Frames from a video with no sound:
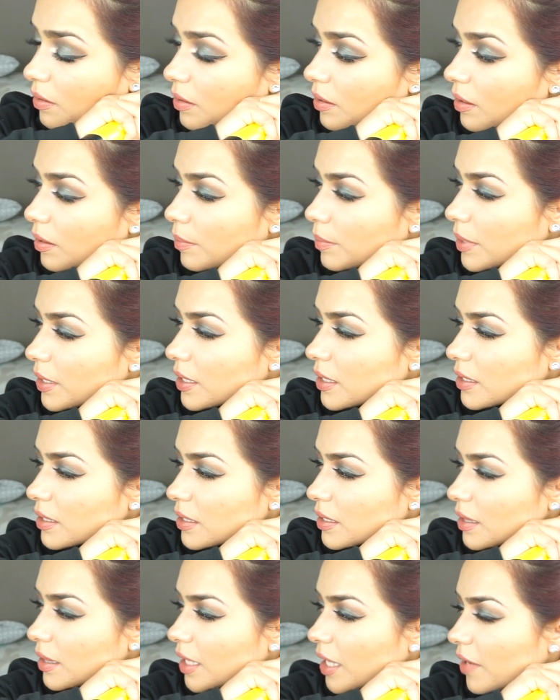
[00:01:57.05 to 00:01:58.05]
I'm gonna
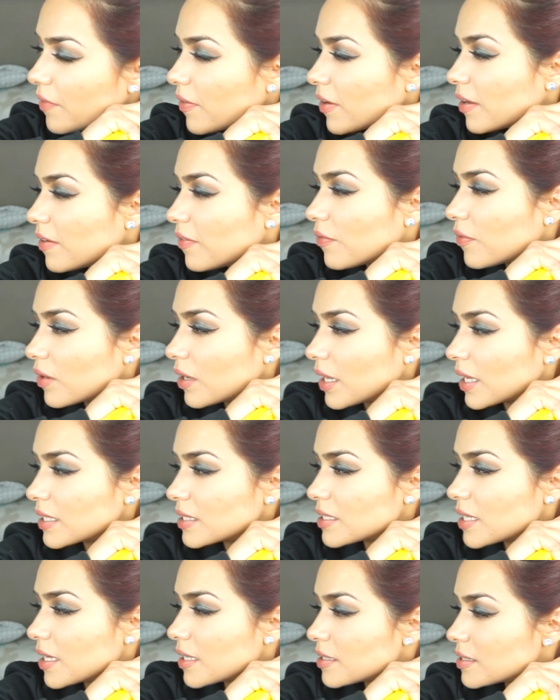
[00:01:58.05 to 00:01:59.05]
leave it for like
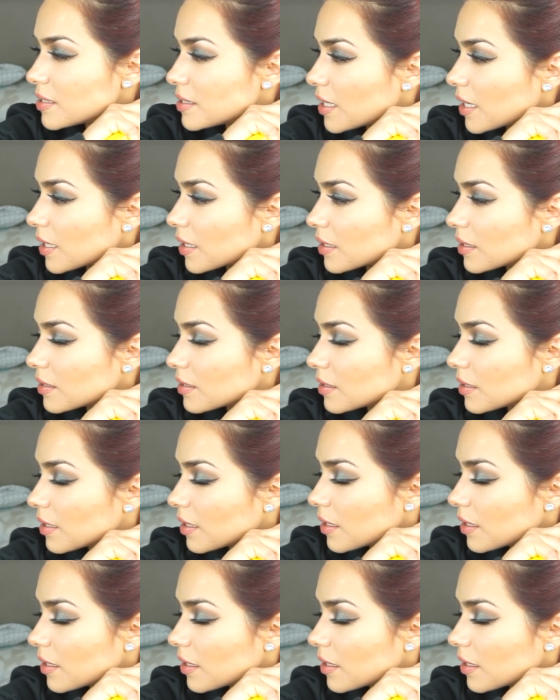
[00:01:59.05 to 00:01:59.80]
10 seconds.